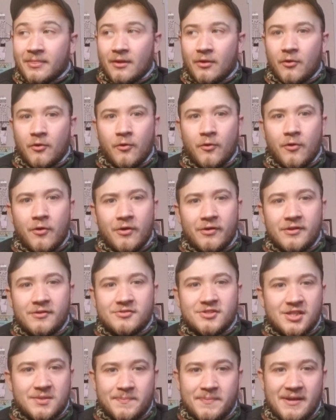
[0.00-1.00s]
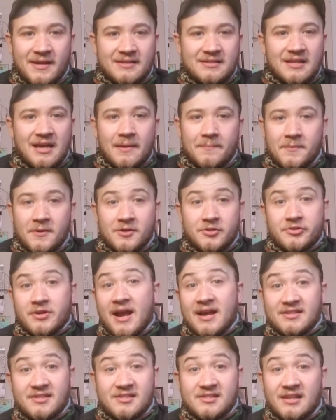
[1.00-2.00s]
Or you just picked up your
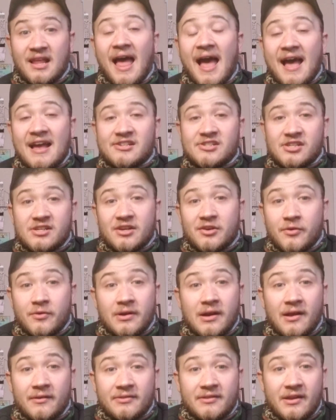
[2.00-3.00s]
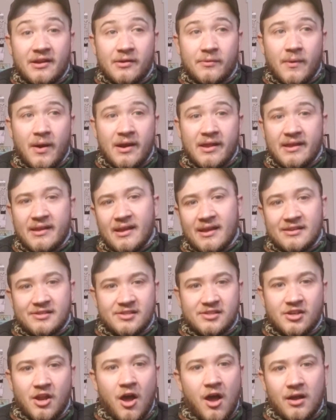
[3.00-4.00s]
Traxxas Slash and you're going out there running a
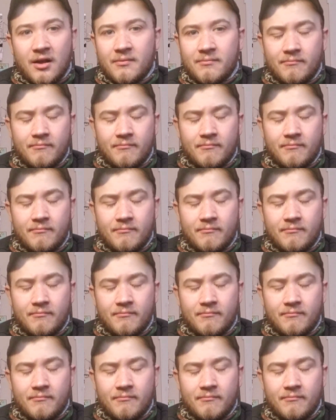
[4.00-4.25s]
stock